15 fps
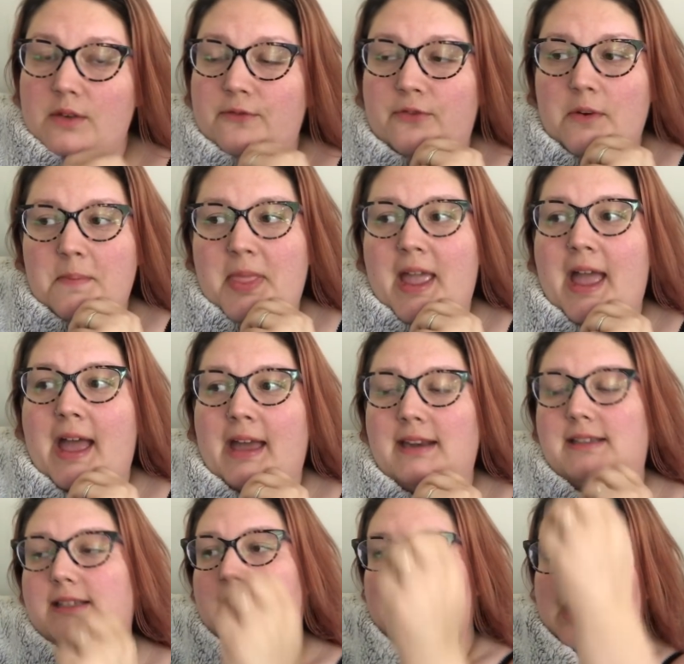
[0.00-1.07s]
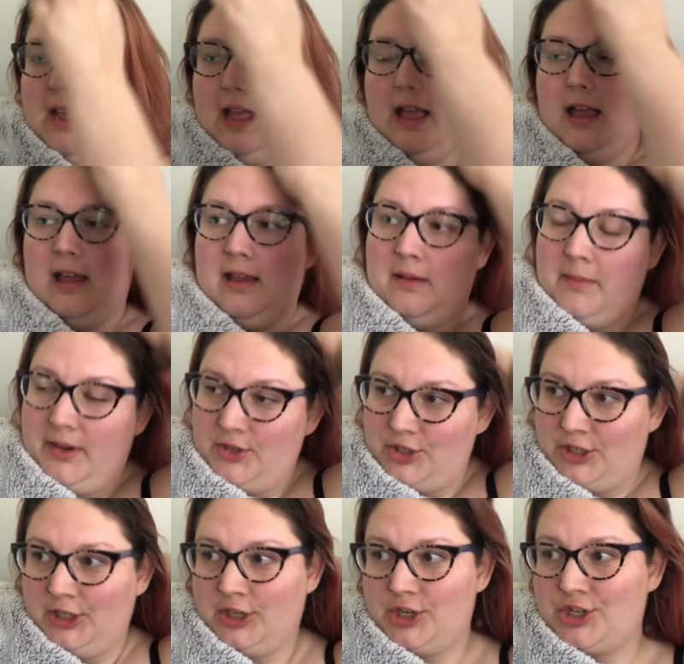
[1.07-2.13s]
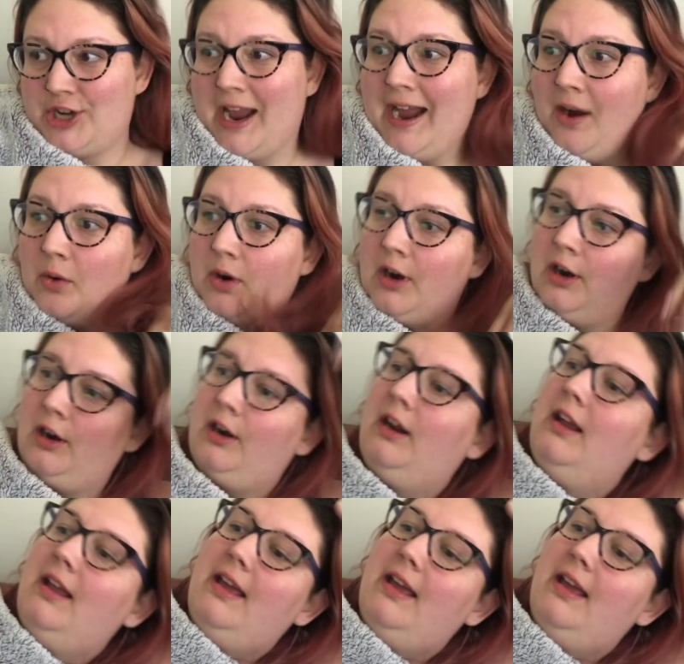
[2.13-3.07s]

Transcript: from that. Um, I just took a shower